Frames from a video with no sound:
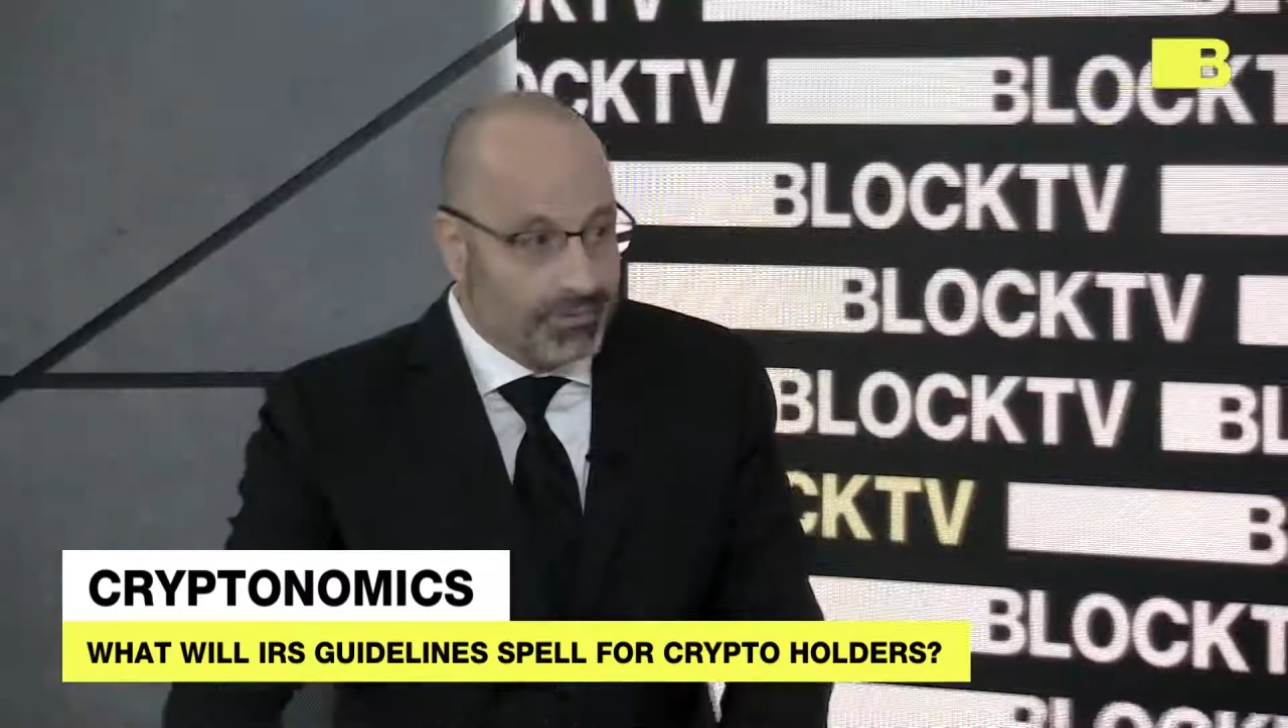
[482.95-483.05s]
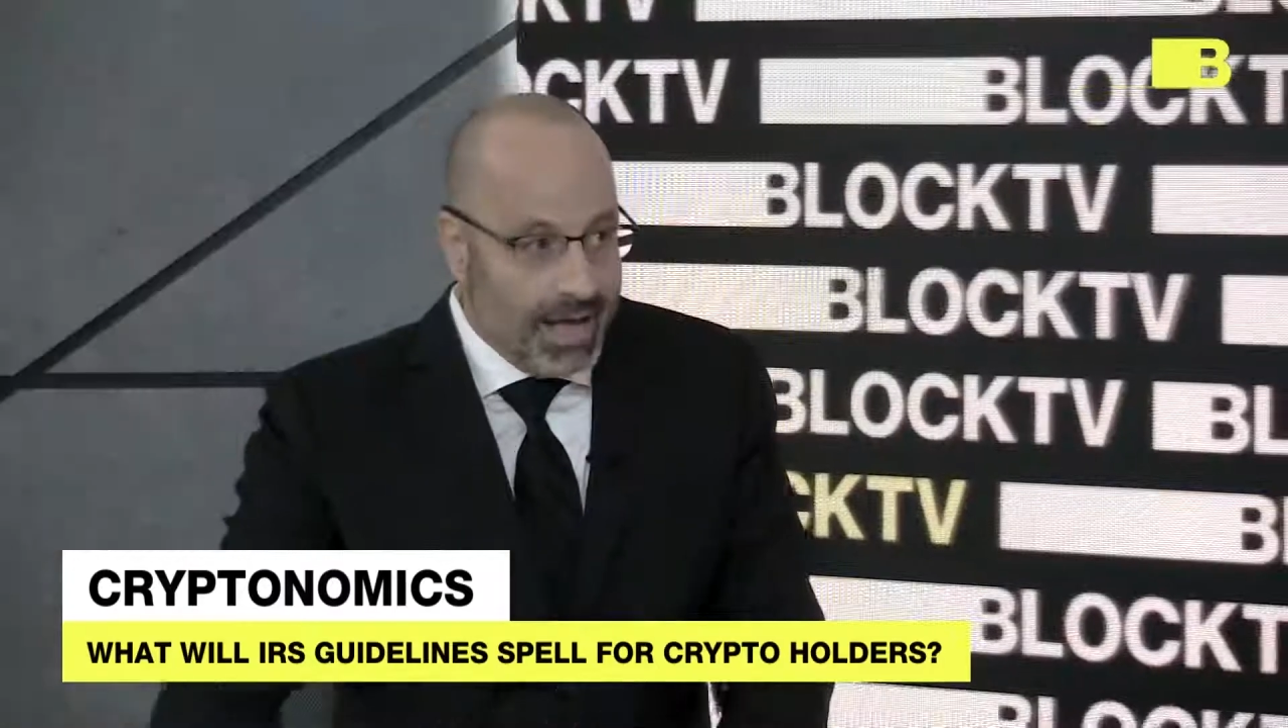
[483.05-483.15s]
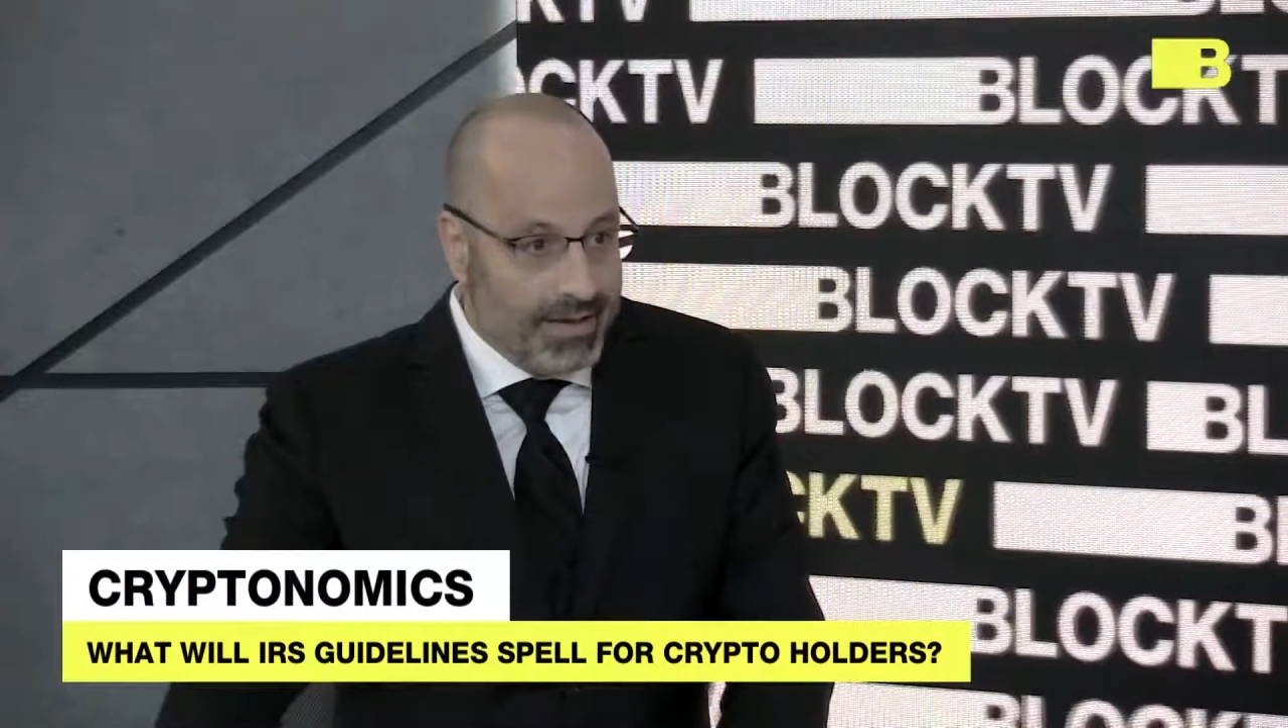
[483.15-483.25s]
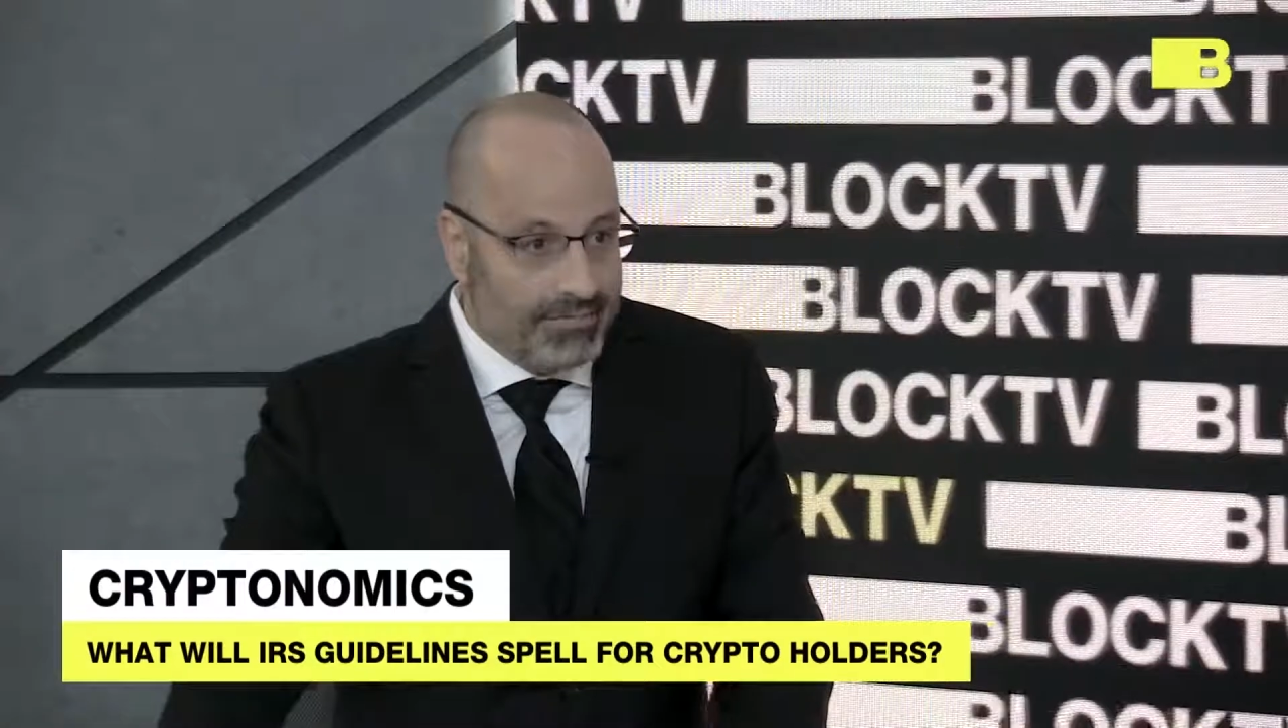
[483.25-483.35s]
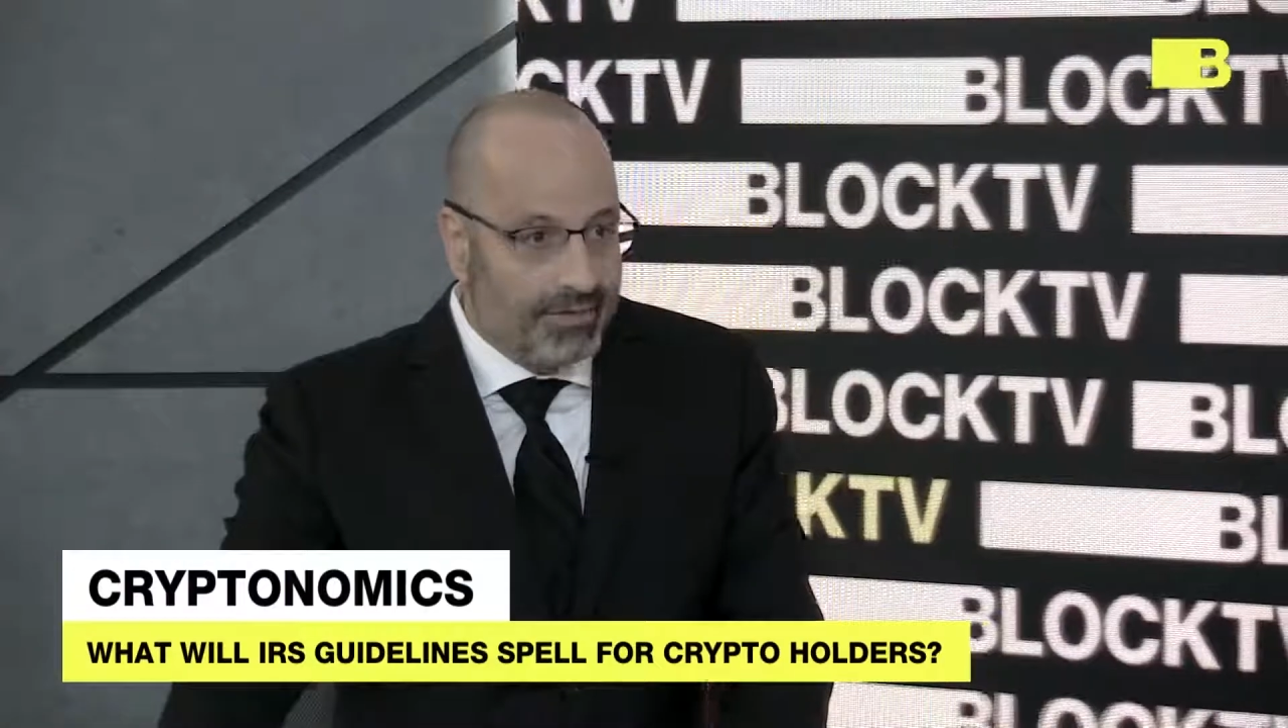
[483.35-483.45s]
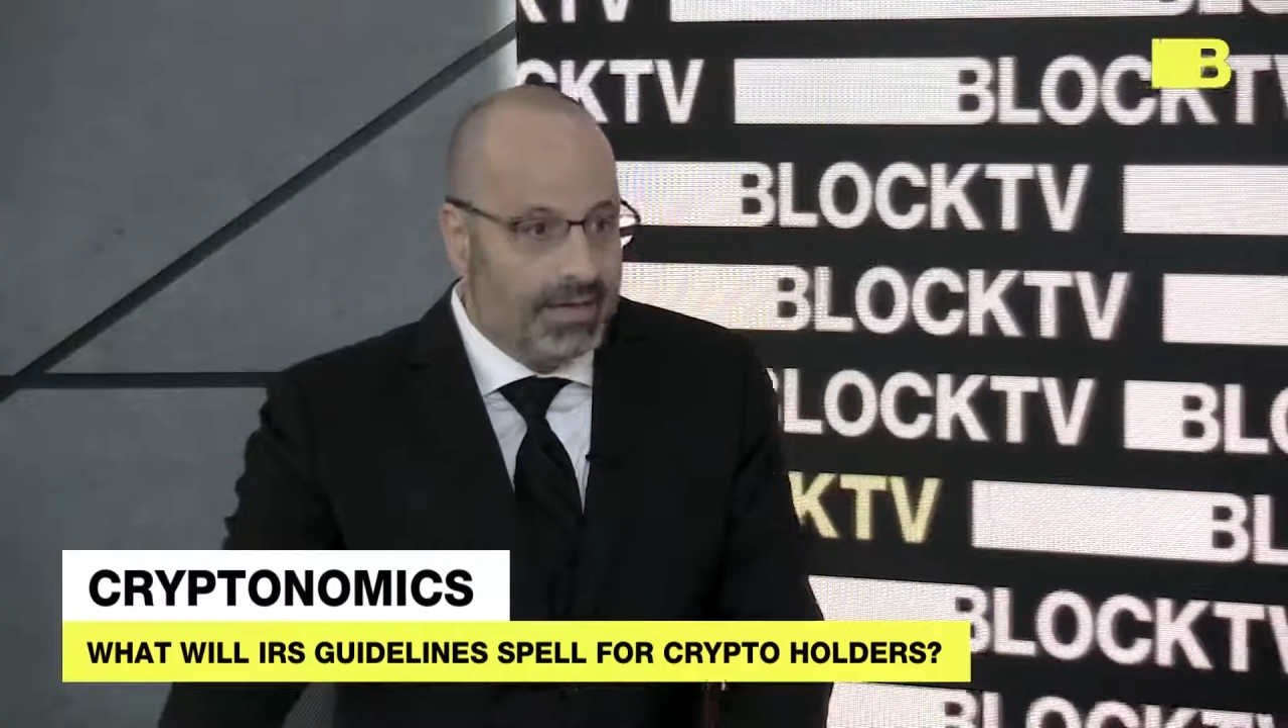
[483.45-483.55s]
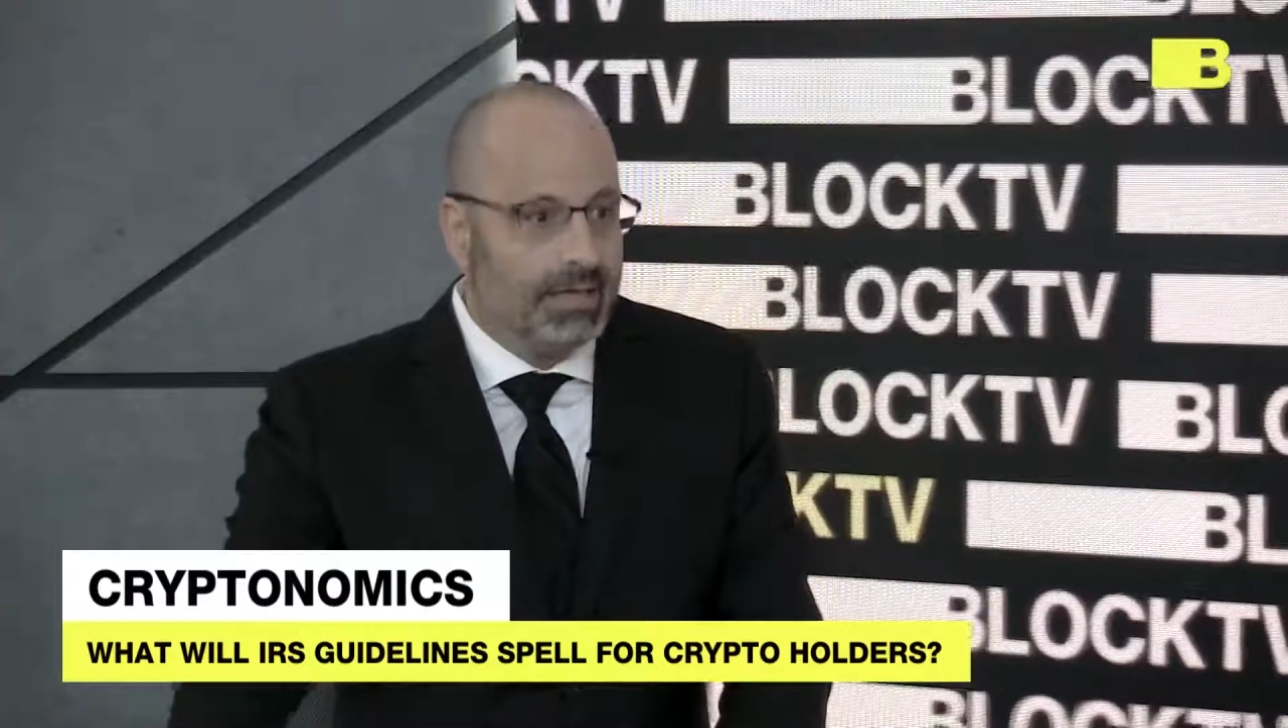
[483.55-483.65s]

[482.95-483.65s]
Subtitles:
of life,